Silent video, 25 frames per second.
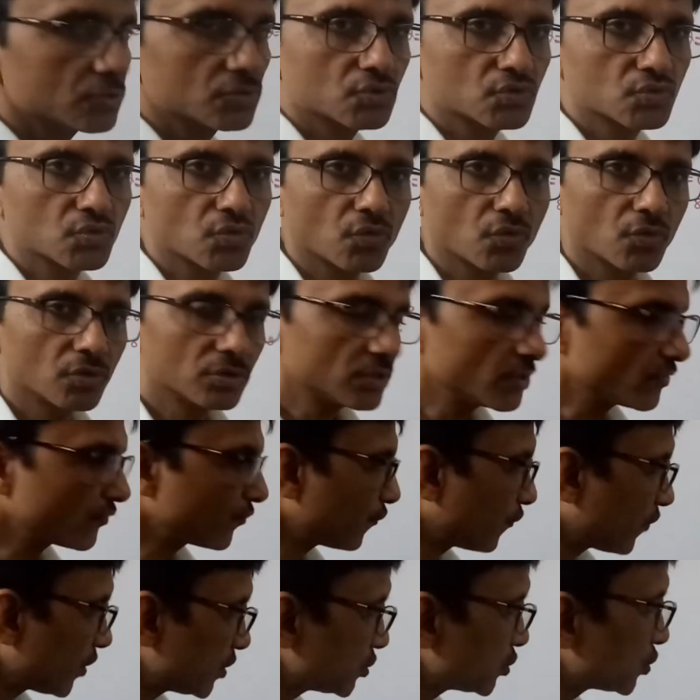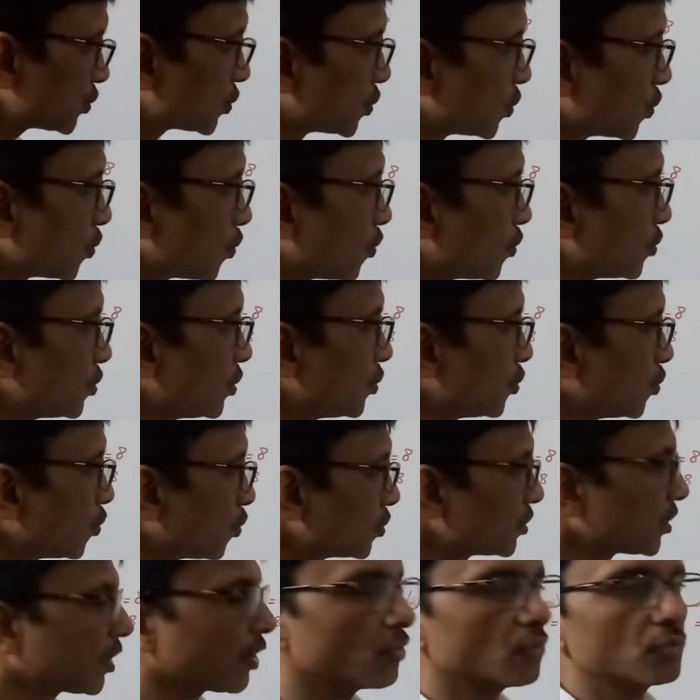so the first node,
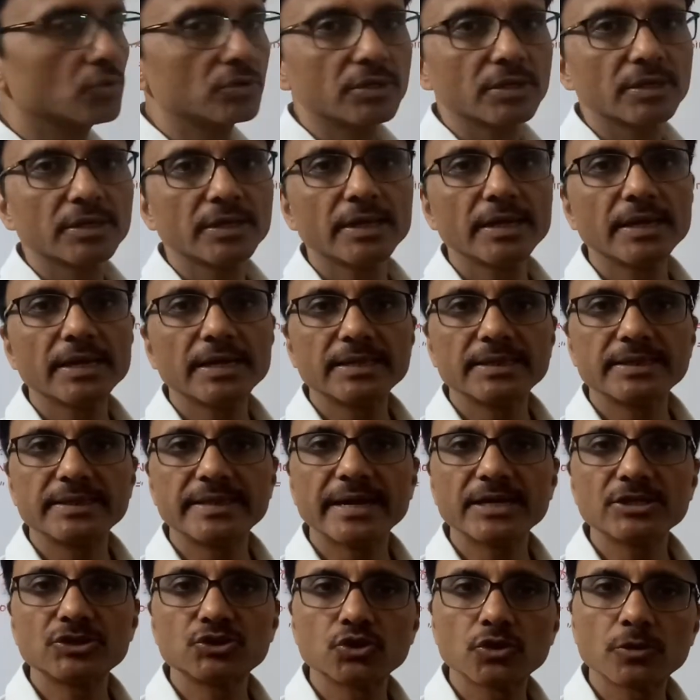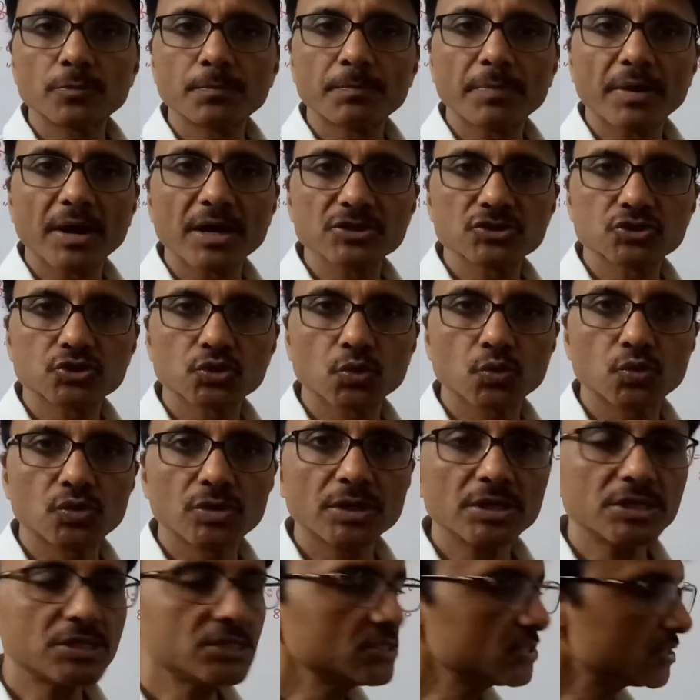no doubt, that should pass through
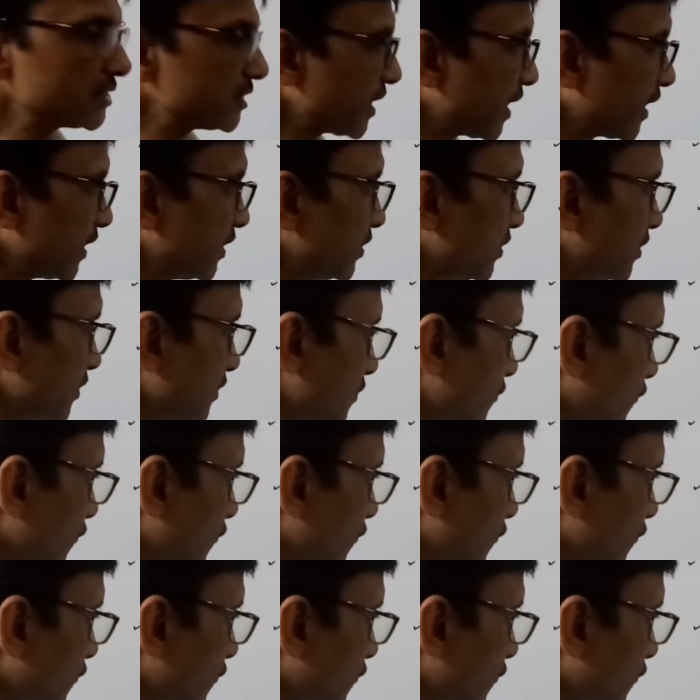the center.